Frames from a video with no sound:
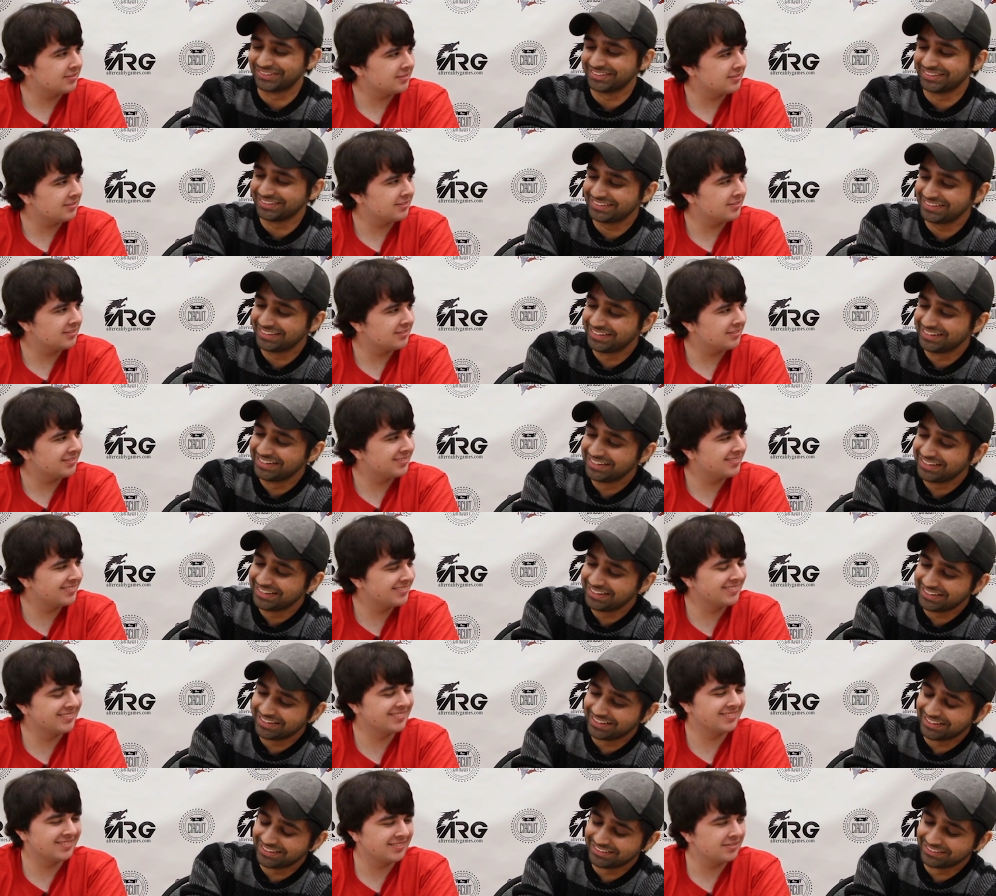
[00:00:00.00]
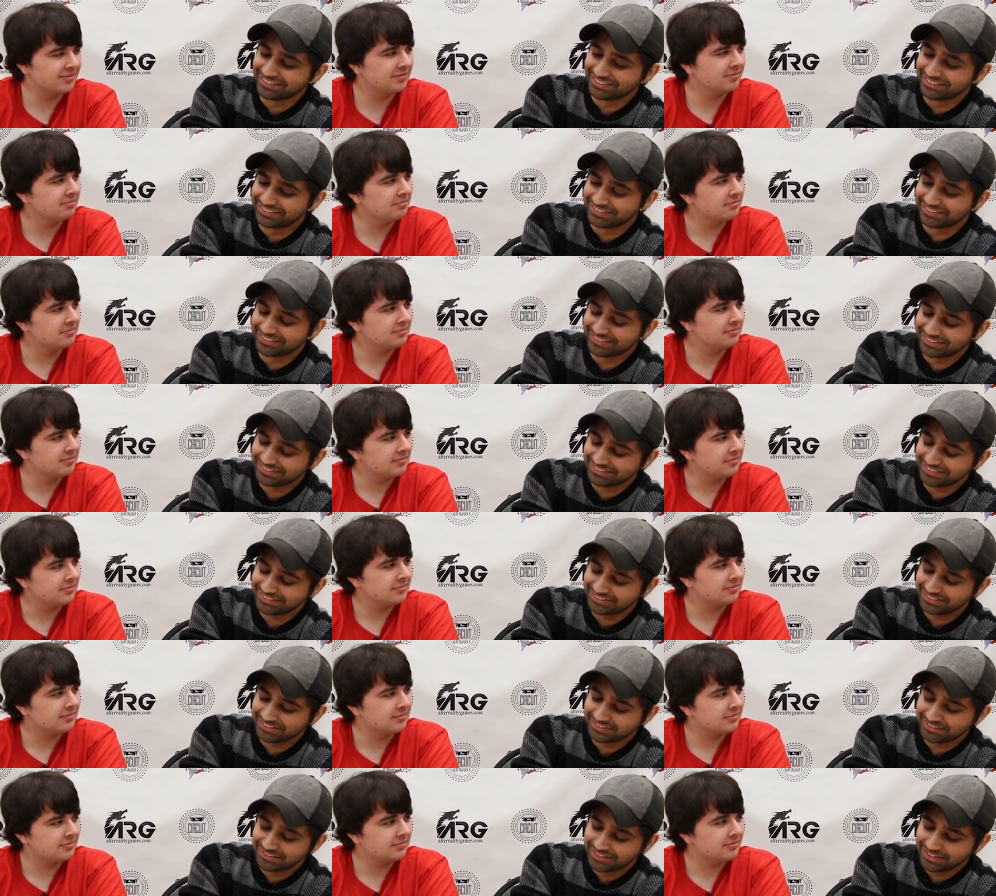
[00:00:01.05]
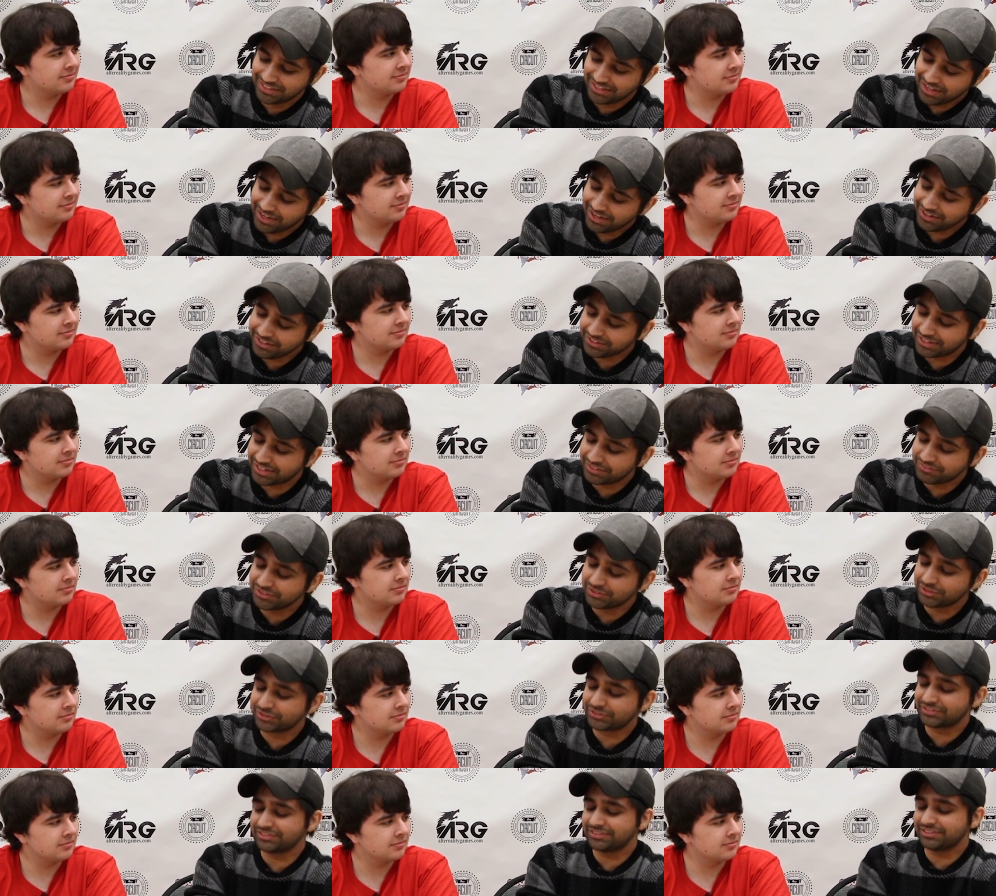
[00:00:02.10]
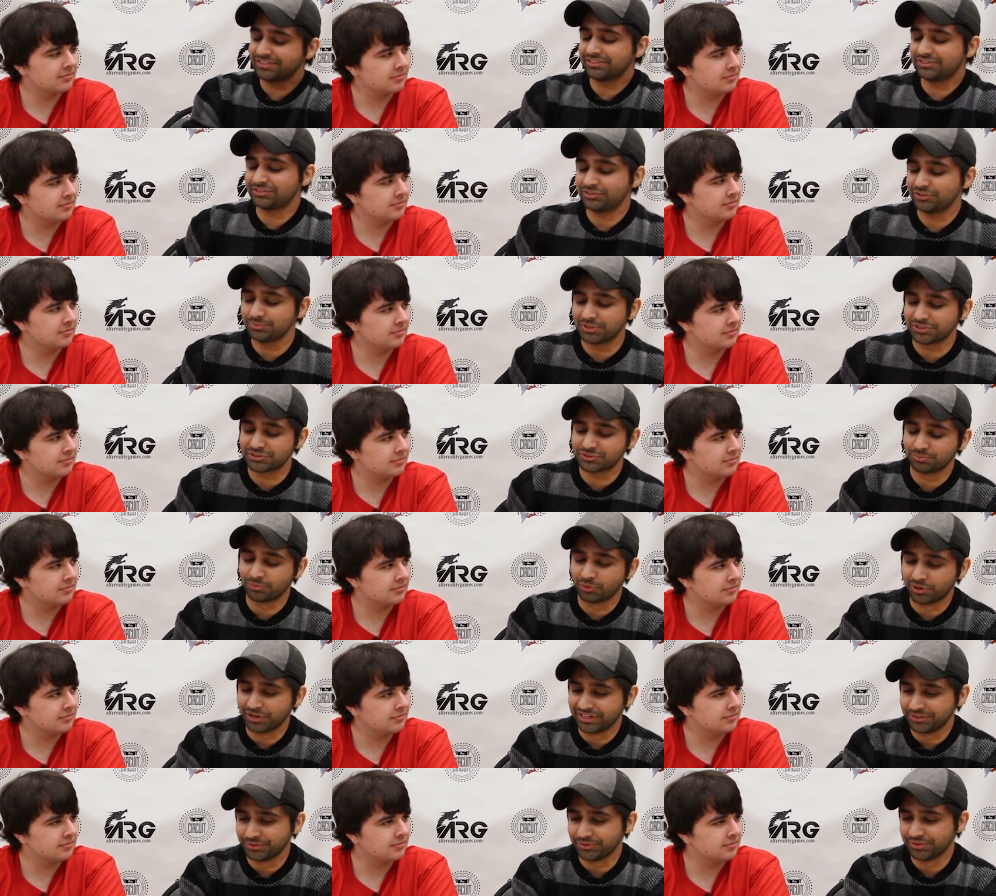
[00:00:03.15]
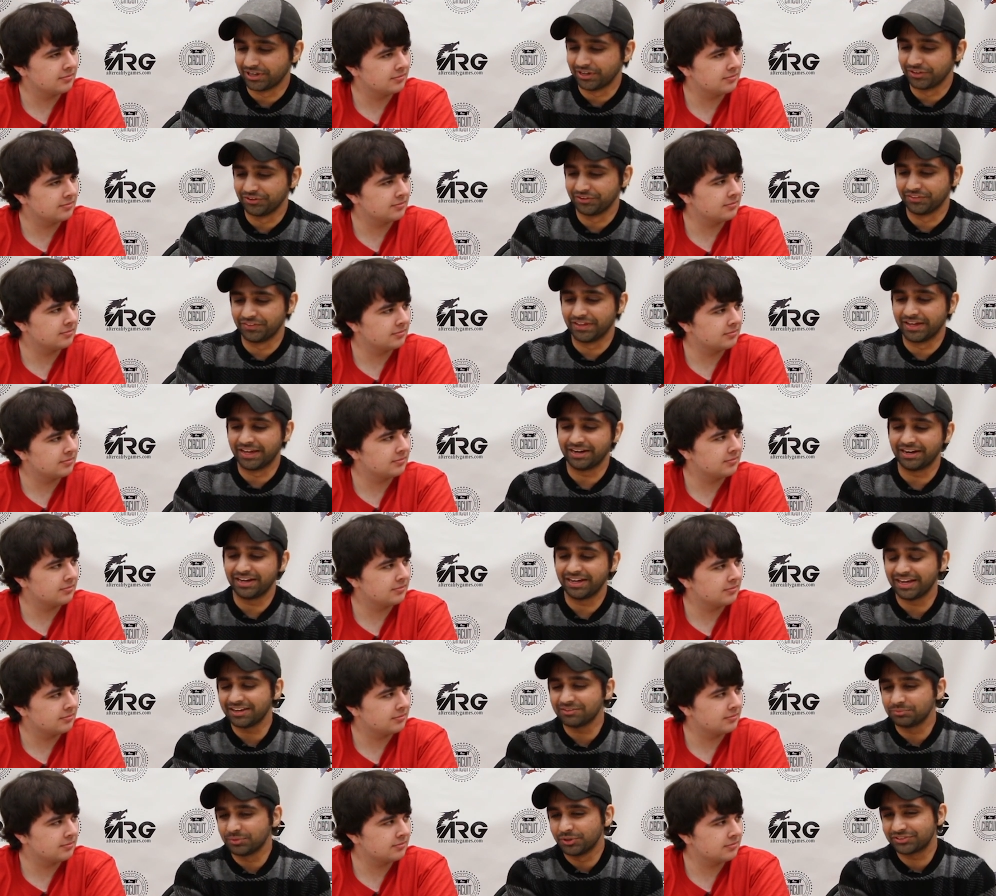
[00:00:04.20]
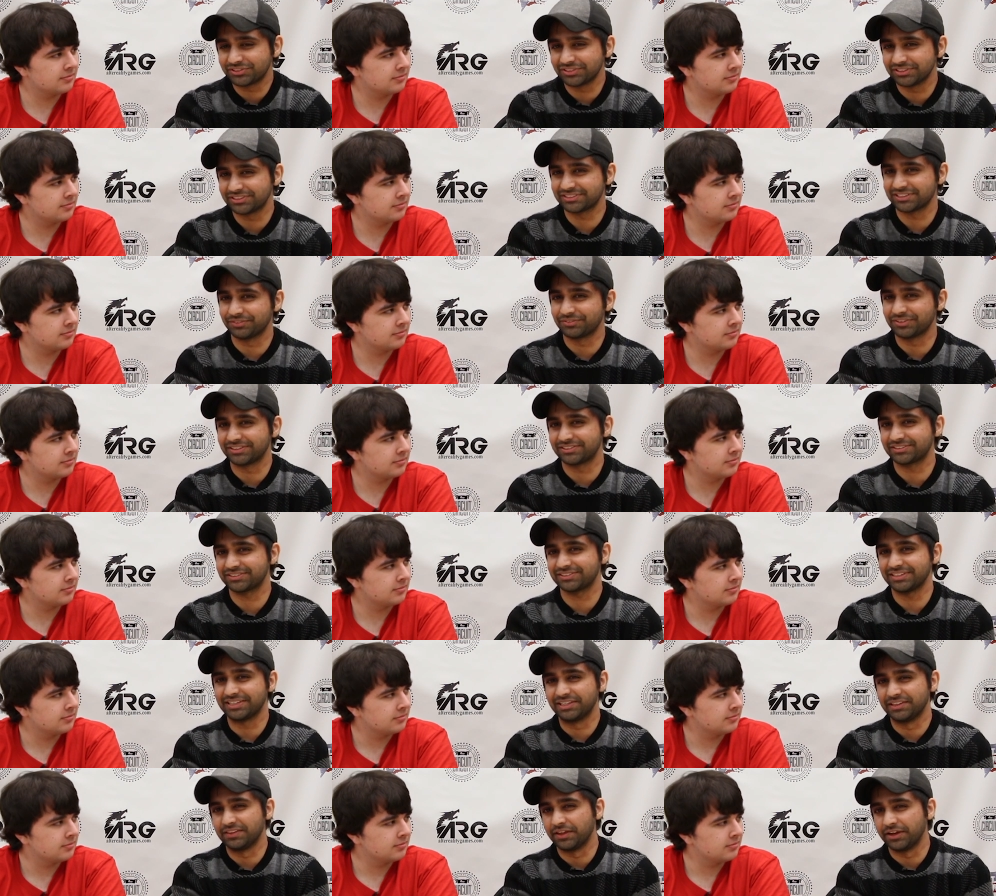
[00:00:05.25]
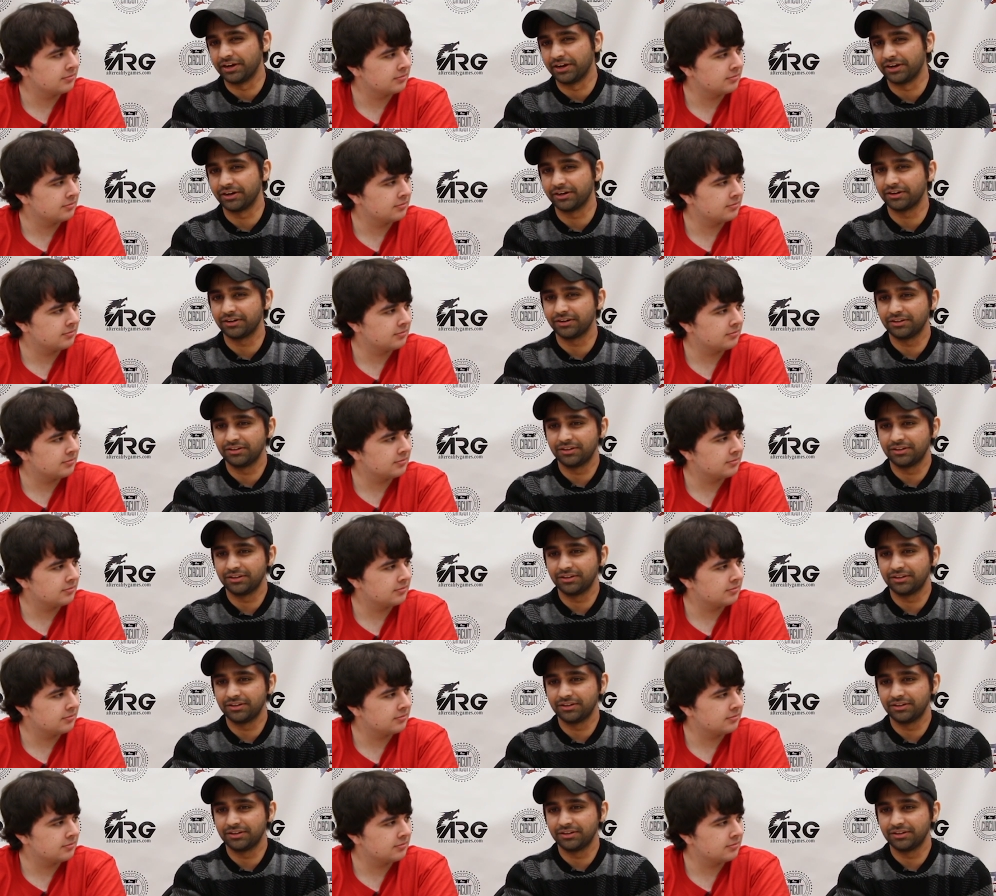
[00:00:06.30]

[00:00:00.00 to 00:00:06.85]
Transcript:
Speaker 1: right? And uh, I don't know, I haven't looked uh, too much more into it other than that. I have most of the stuff that's in there.